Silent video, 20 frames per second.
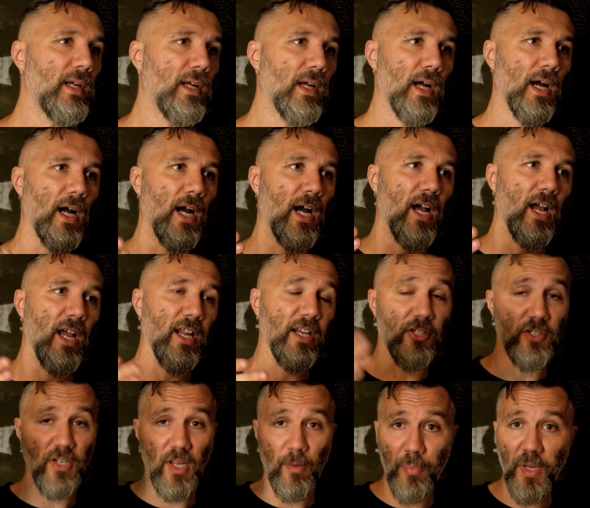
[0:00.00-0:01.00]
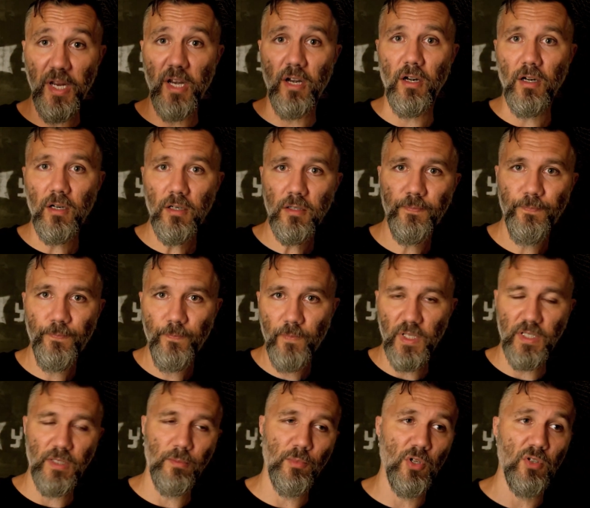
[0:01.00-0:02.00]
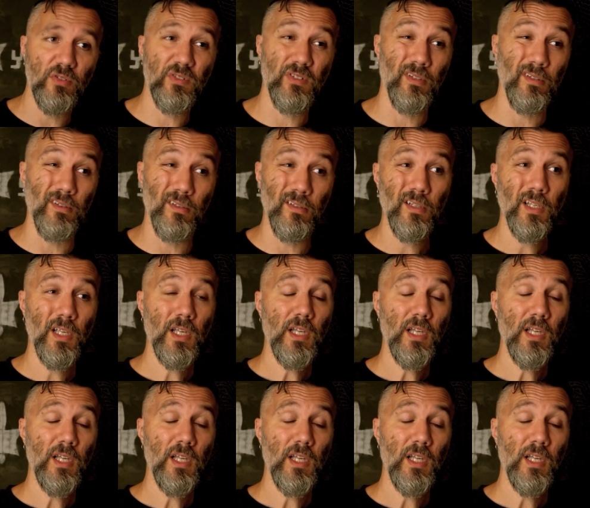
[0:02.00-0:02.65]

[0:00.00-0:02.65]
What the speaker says: And as you get bigger in the molds, then